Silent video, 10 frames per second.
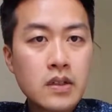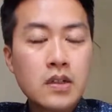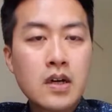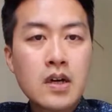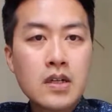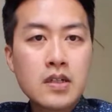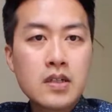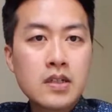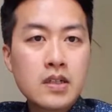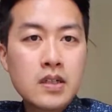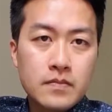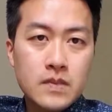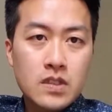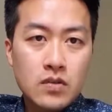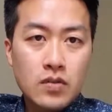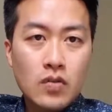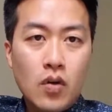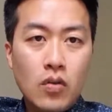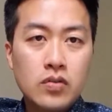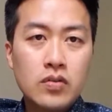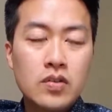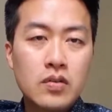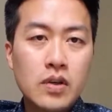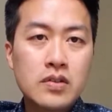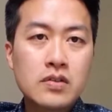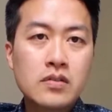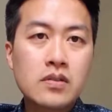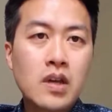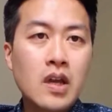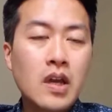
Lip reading: tight. So you hold on to the muscle